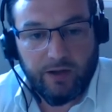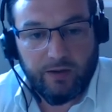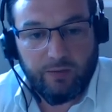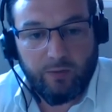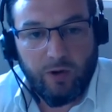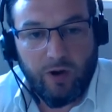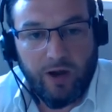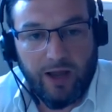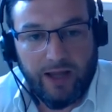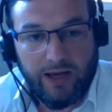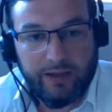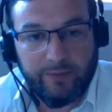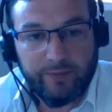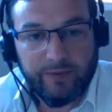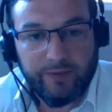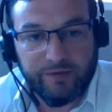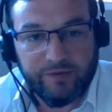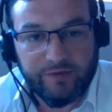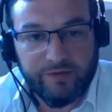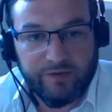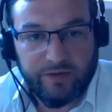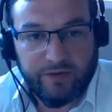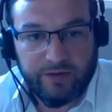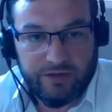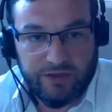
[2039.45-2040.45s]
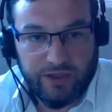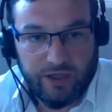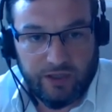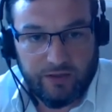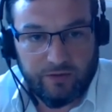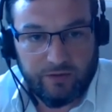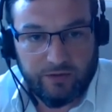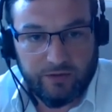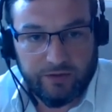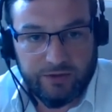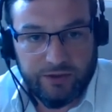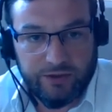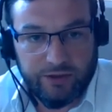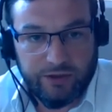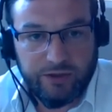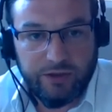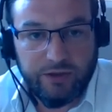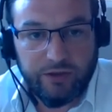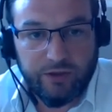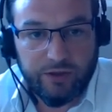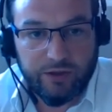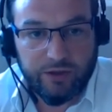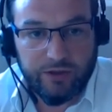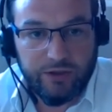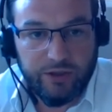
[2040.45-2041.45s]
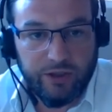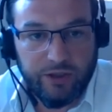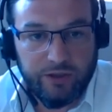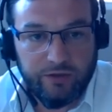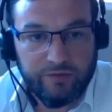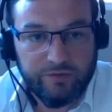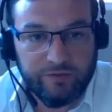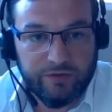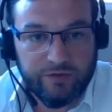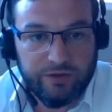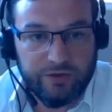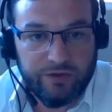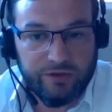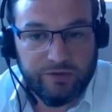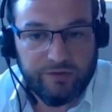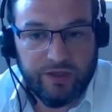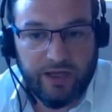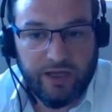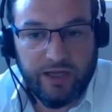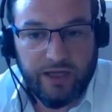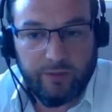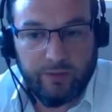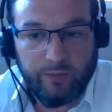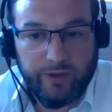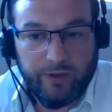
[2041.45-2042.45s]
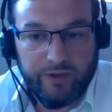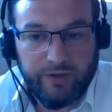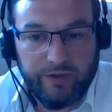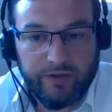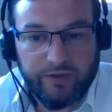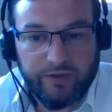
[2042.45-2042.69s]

what elements of the technology you can use to just help with and